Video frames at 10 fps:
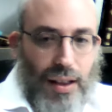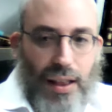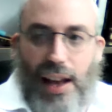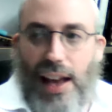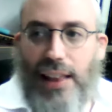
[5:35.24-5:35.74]

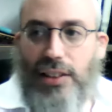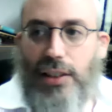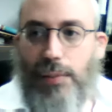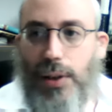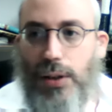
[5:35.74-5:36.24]
That is
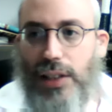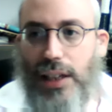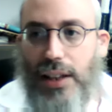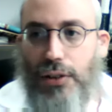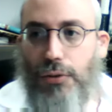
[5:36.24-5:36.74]
the
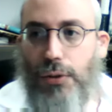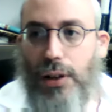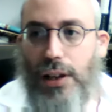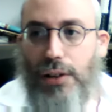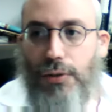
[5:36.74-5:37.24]
music that
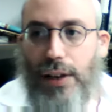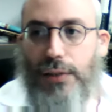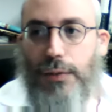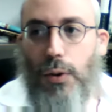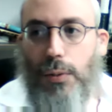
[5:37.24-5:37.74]
truly
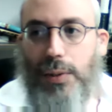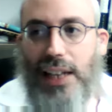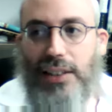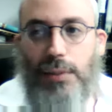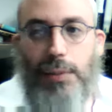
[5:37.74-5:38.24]
transforms.
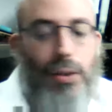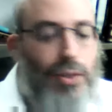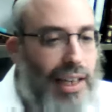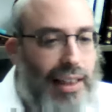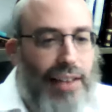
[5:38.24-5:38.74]
That's the
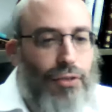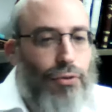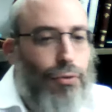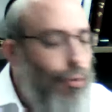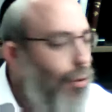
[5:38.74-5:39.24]
music that
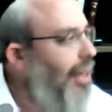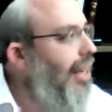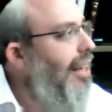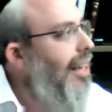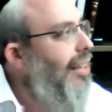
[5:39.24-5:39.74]

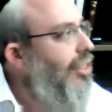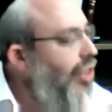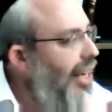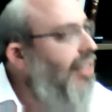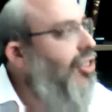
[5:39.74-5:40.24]
truly
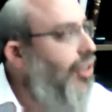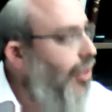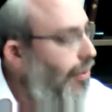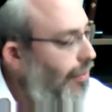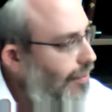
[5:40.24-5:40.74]
changes you.